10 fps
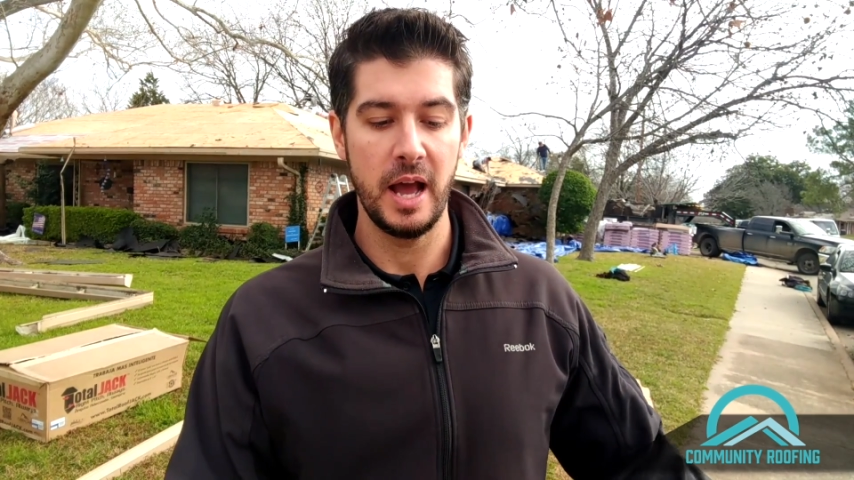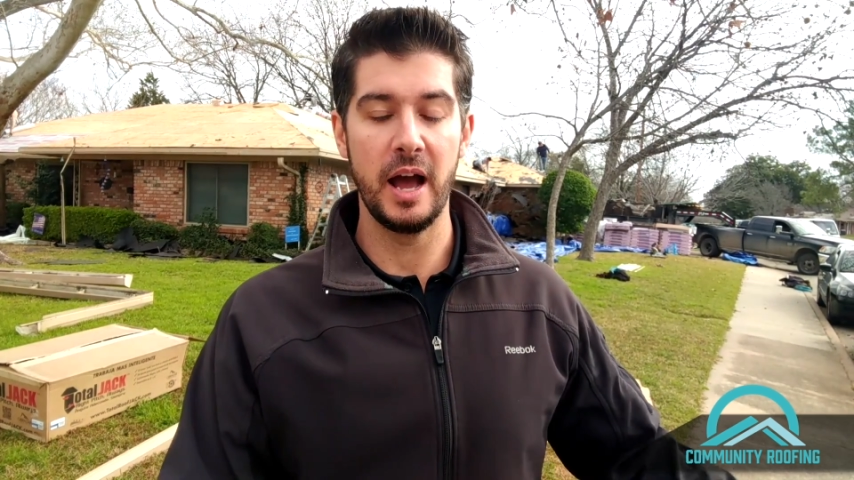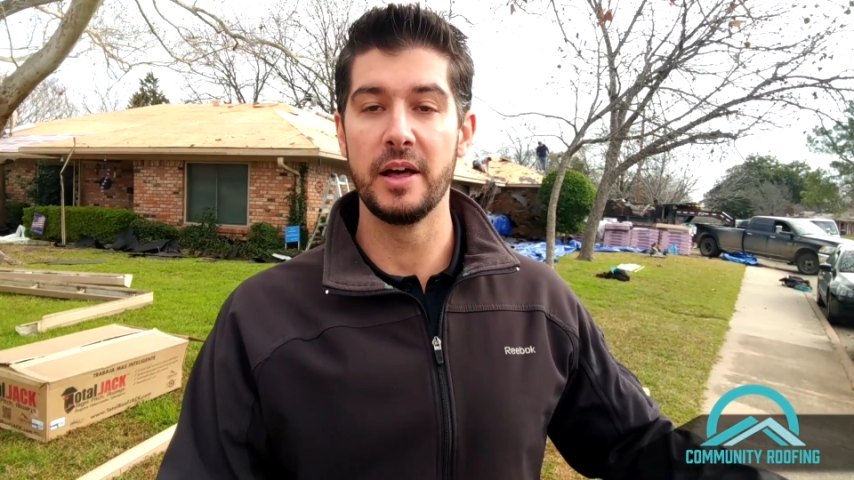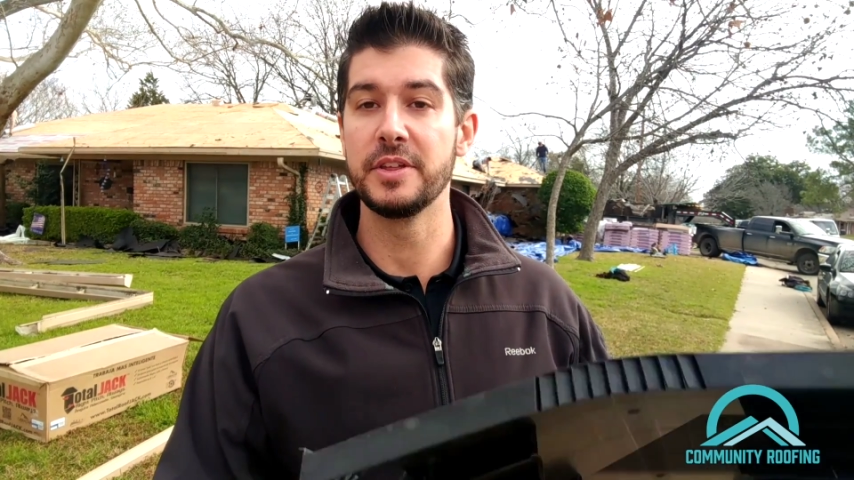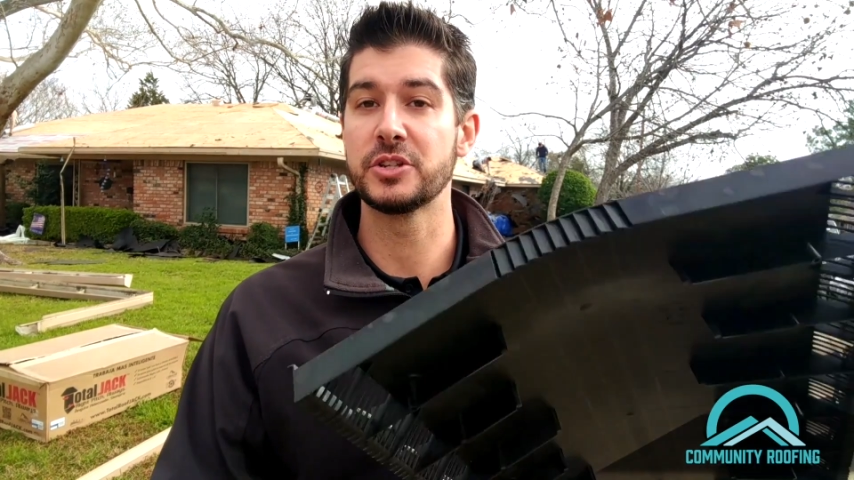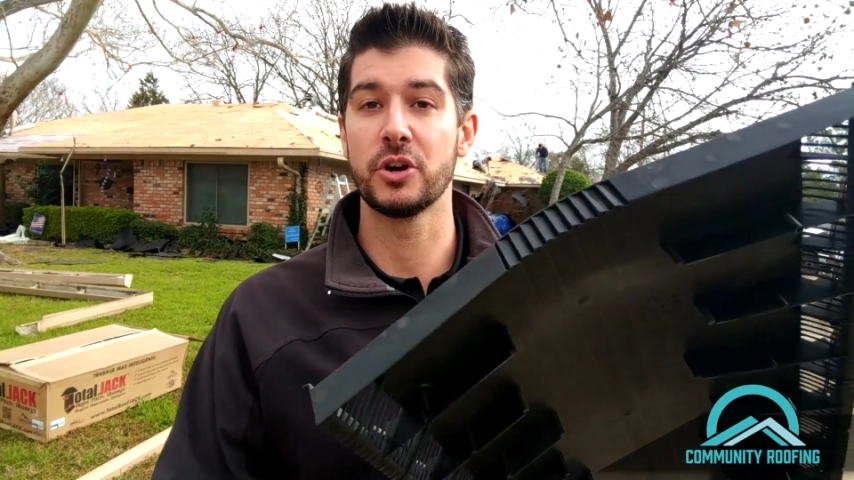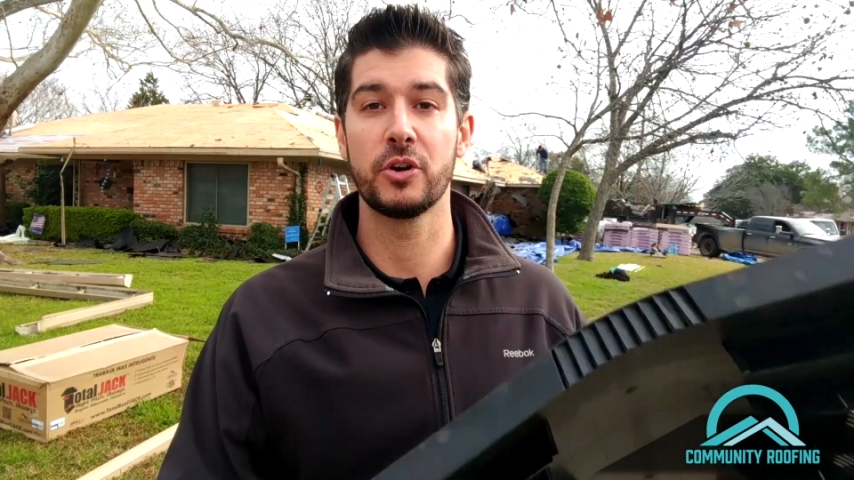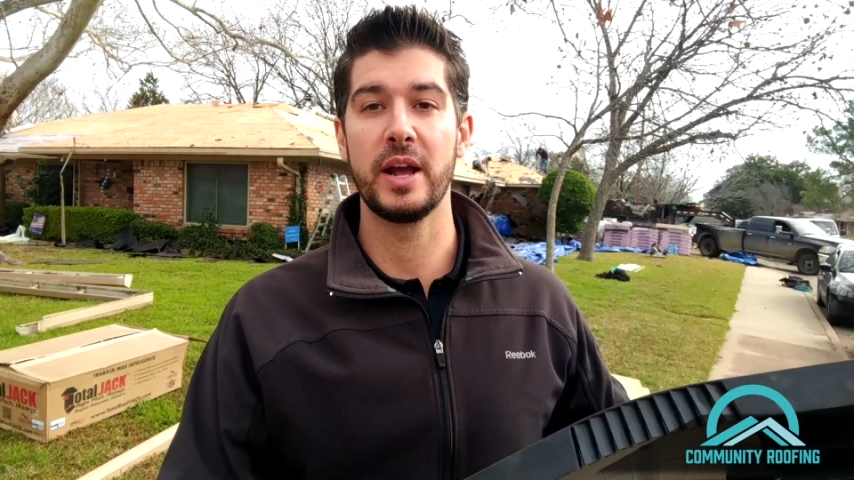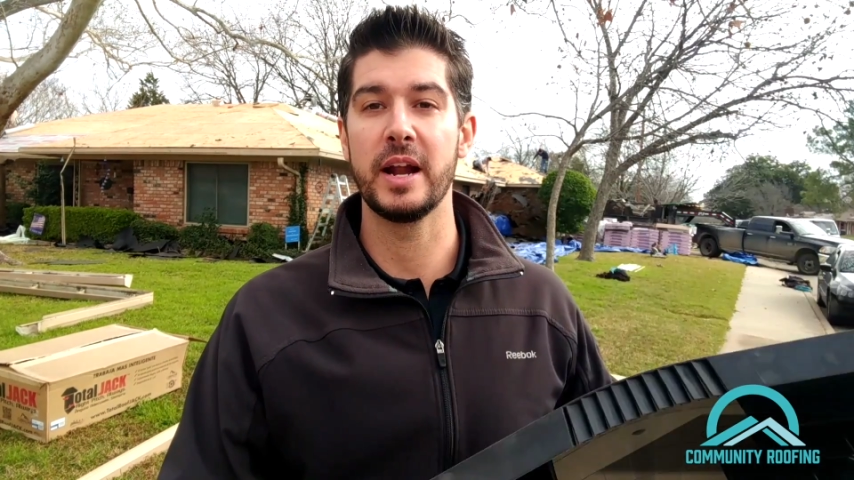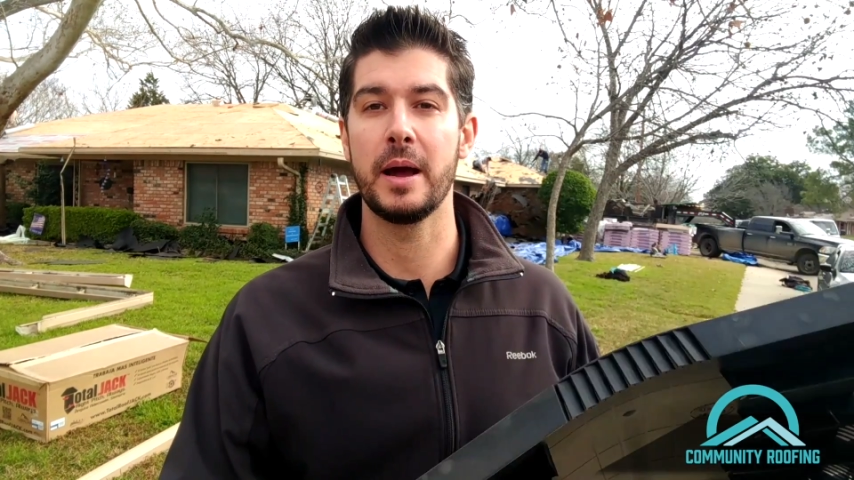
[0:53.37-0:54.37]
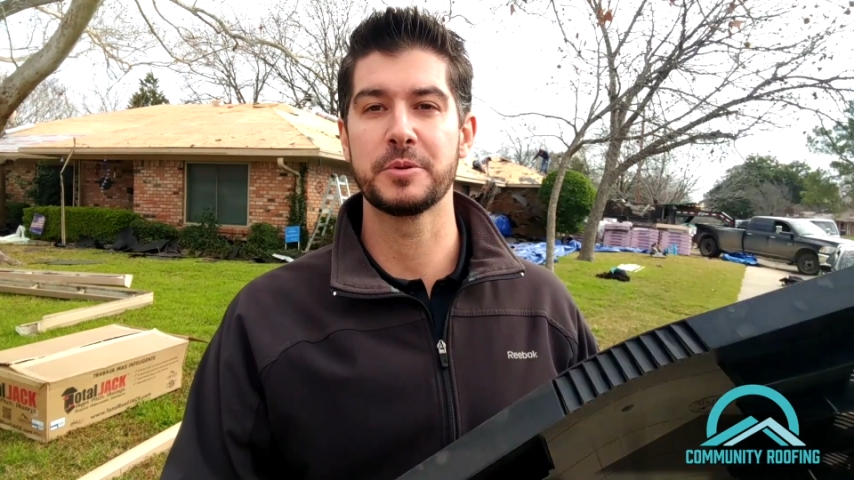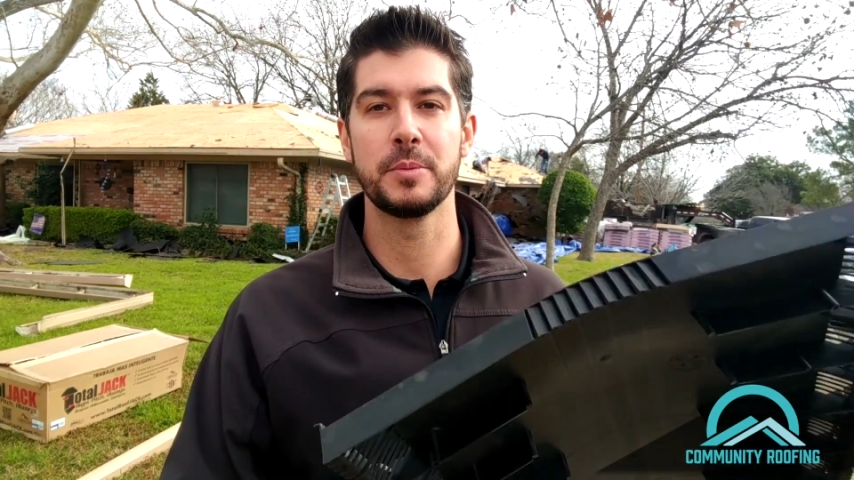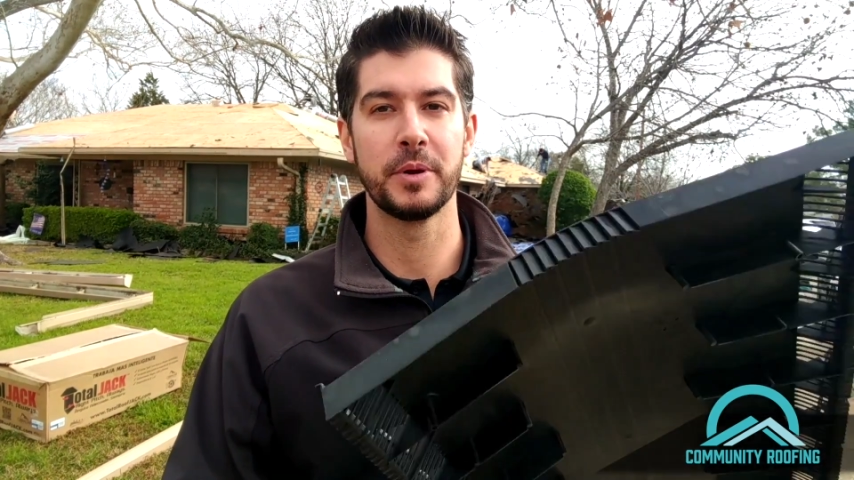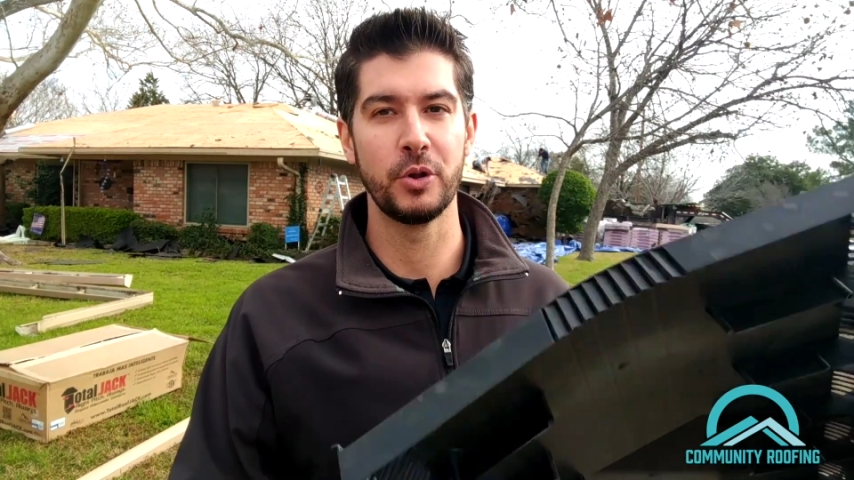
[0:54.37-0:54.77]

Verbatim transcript: Uh, these are a great option,